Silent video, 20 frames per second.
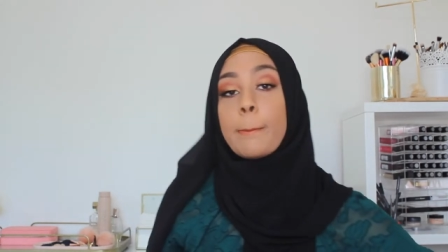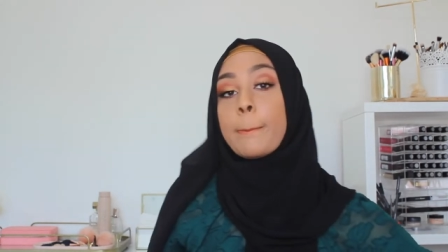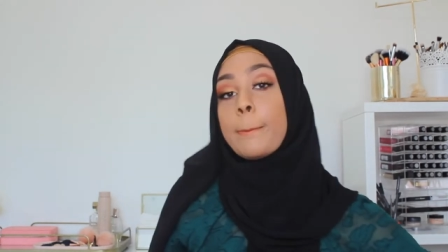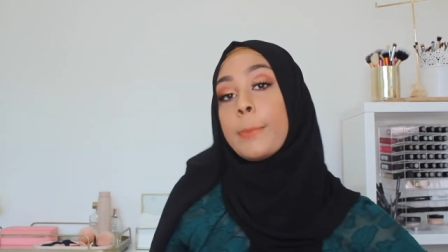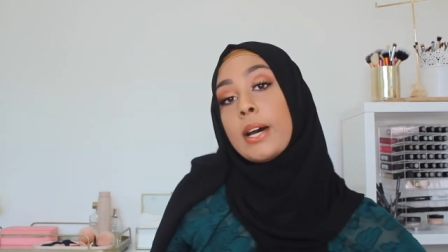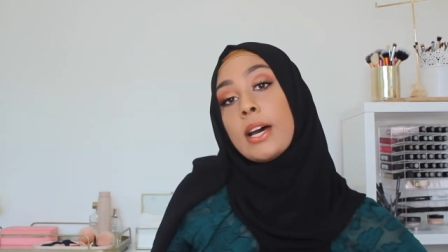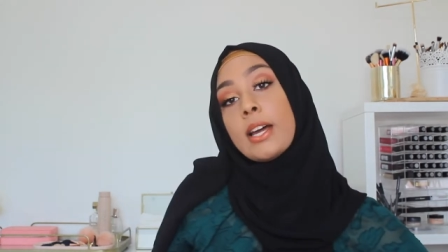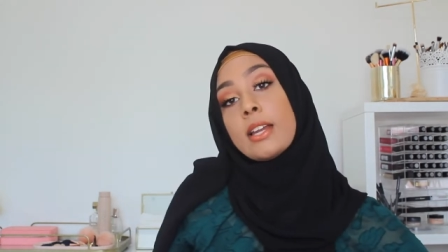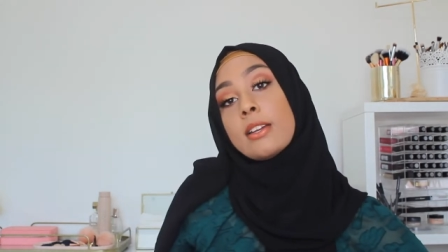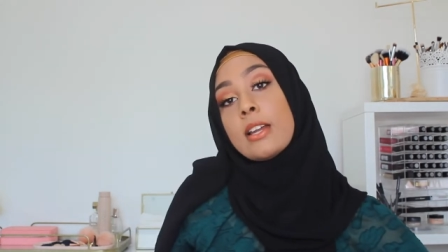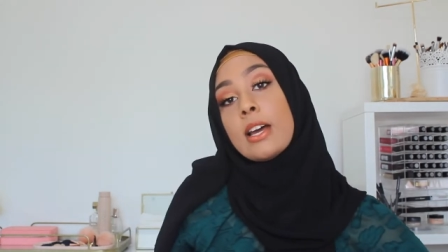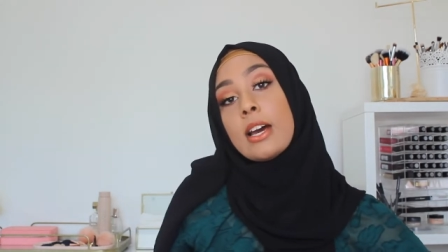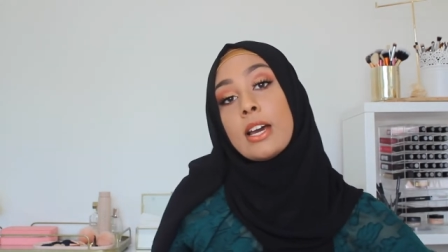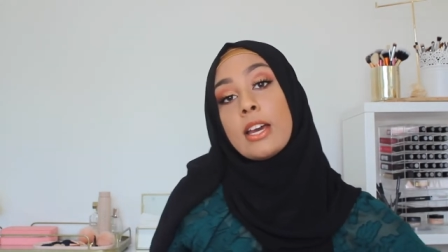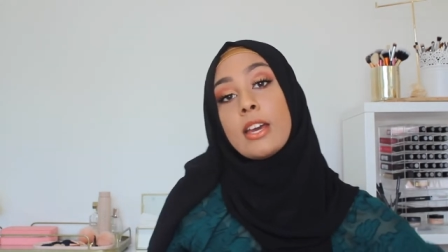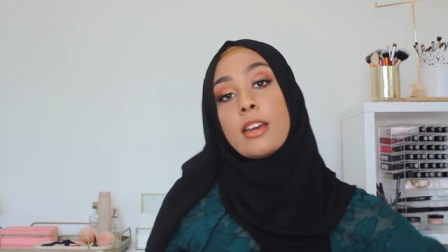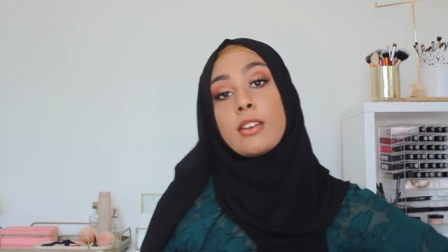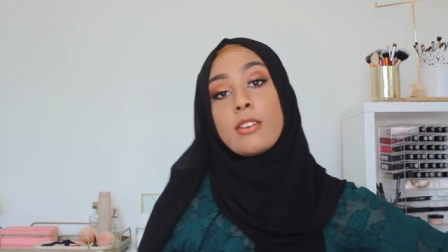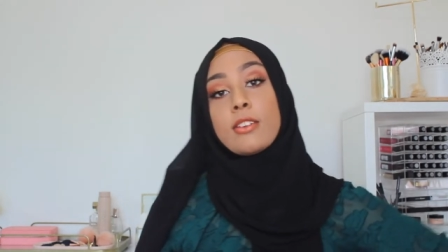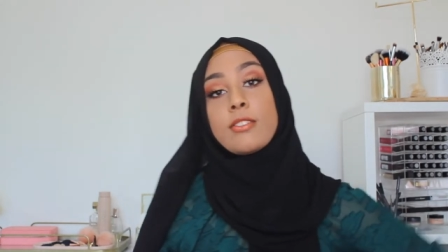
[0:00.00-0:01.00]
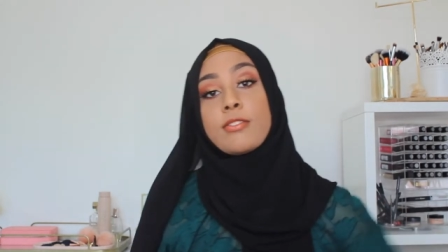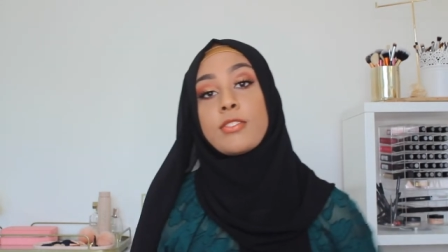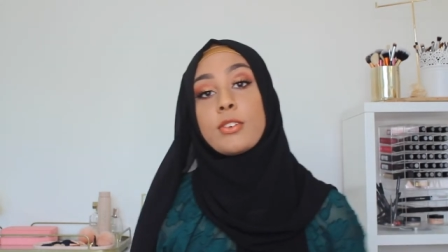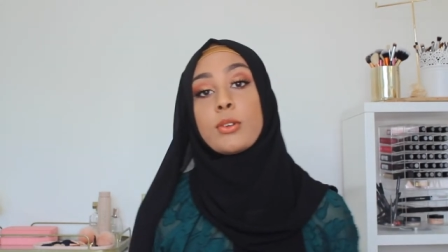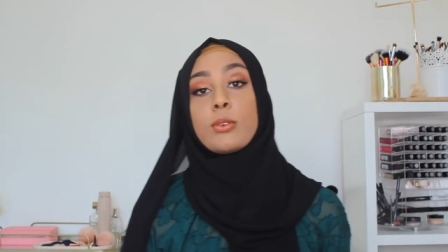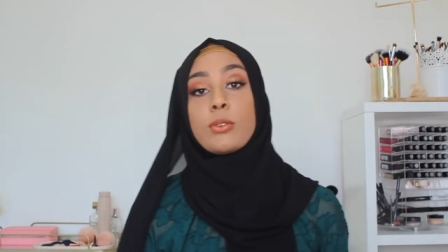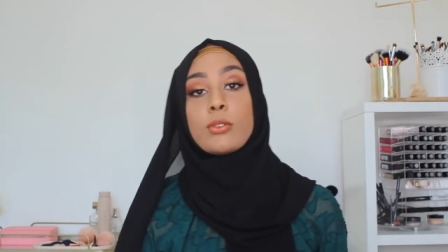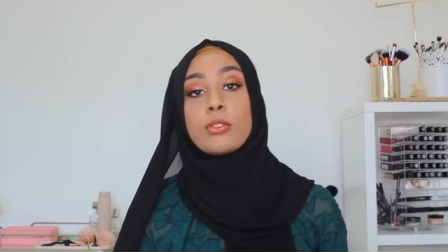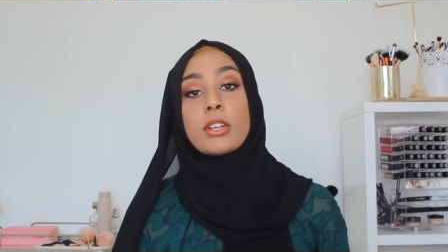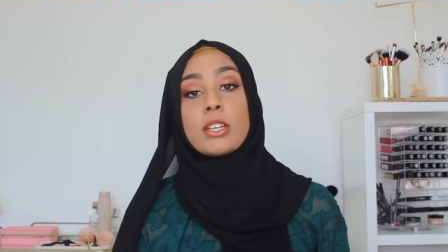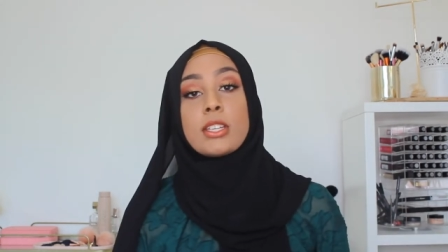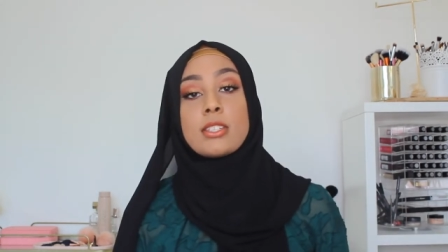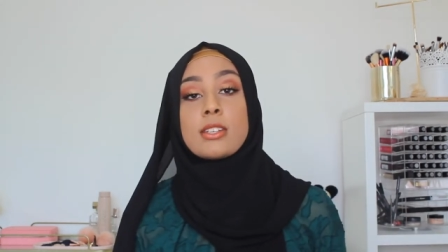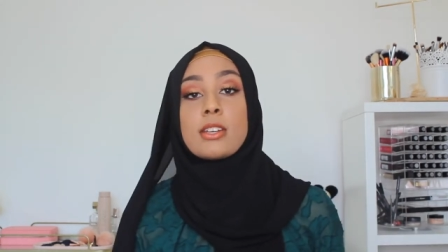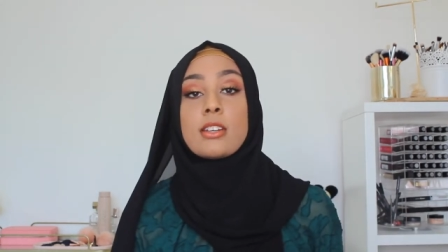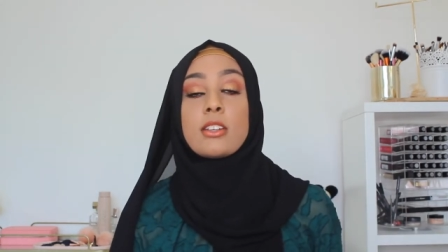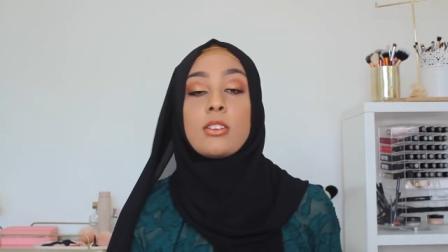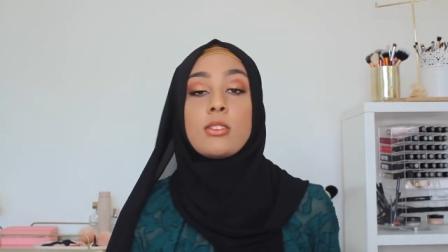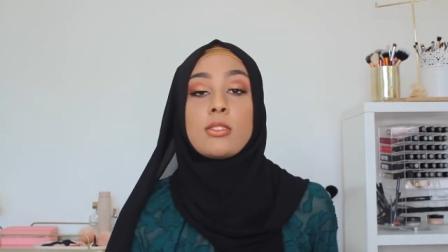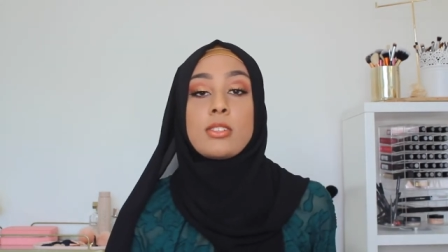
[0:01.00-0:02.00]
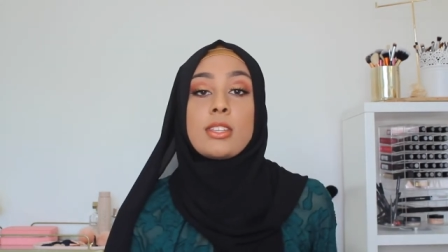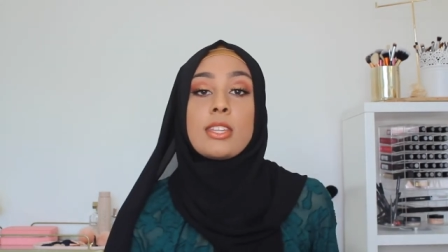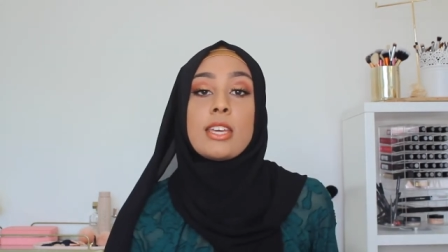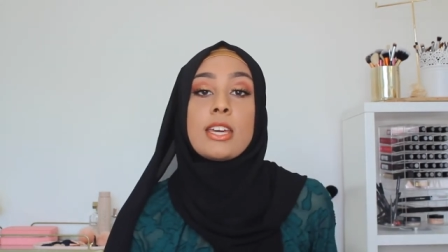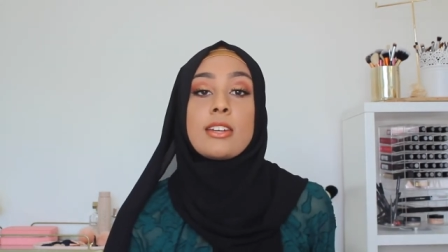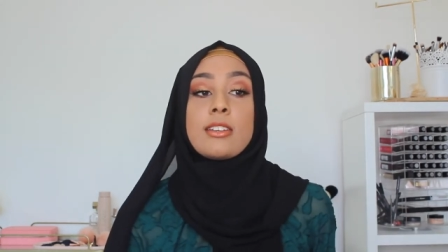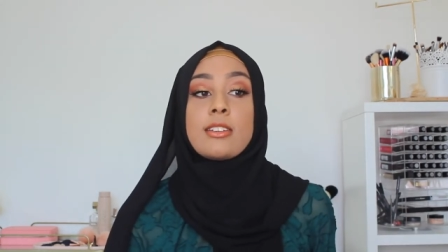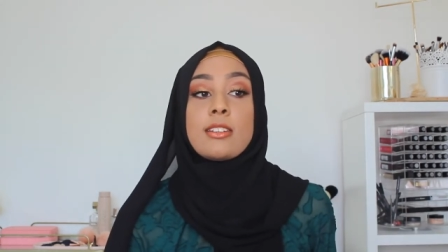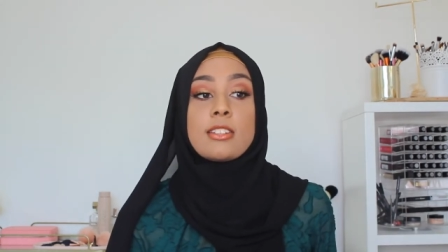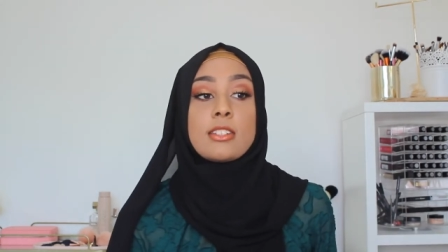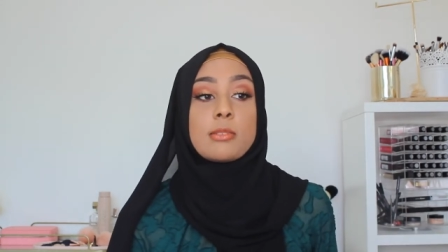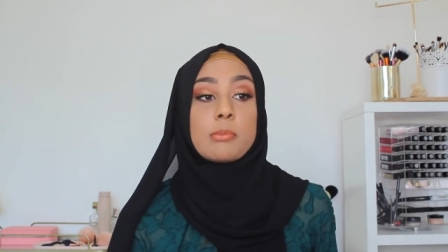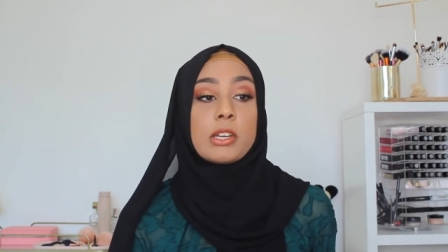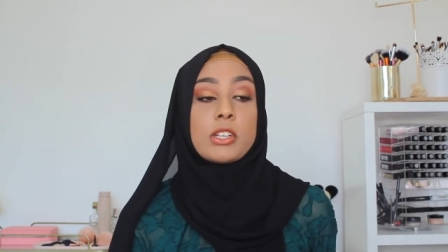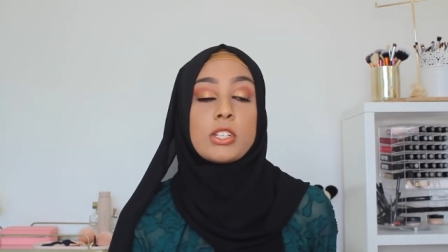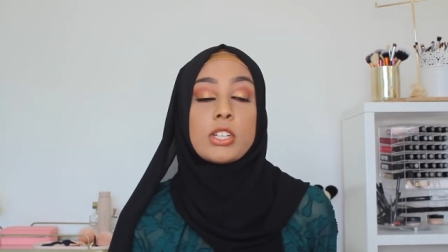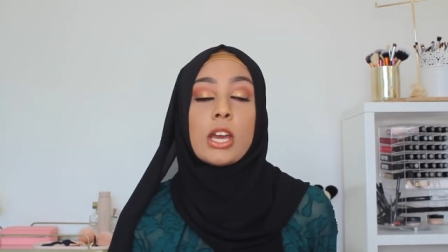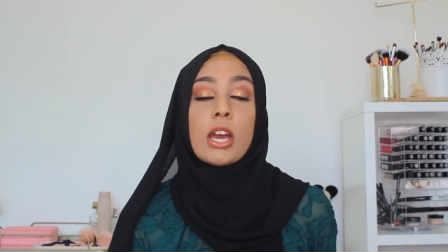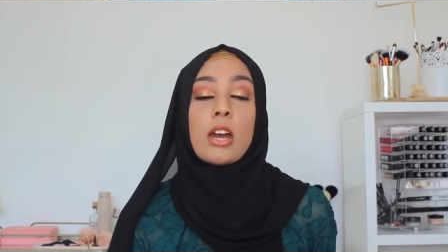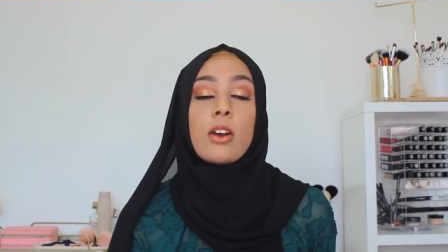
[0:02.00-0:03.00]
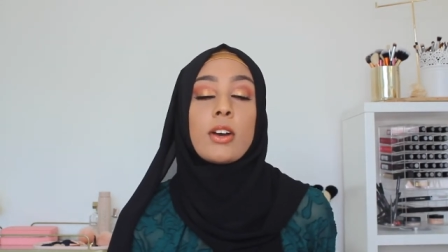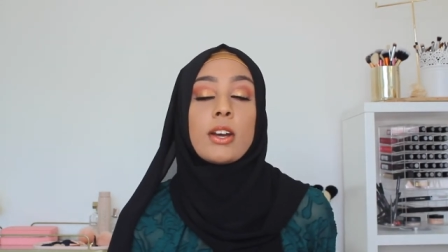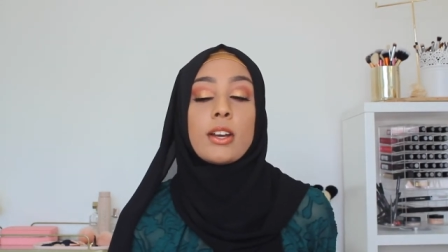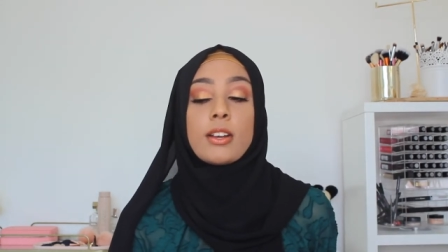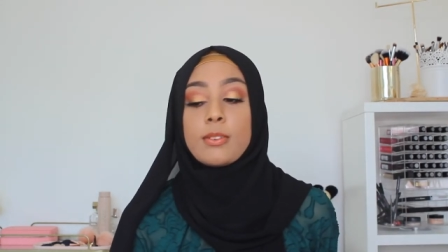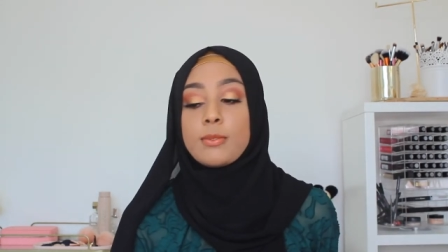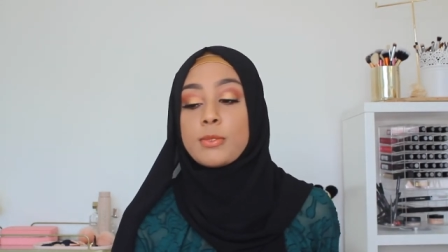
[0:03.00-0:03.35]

But I'd already started using that and it's in my shower.